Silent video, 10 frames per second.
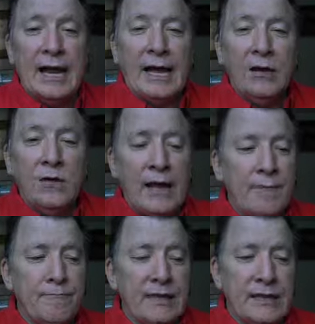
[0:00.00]
I don't
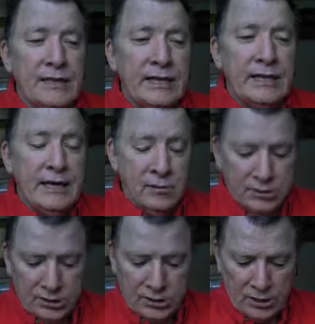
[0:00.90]
have anything
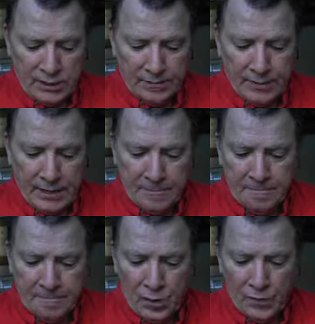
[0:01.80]
else to talk about
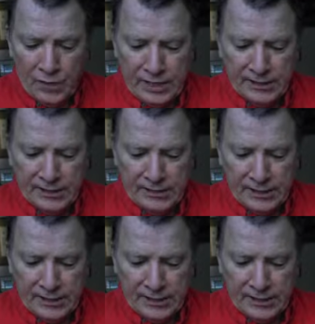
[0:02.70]
on this.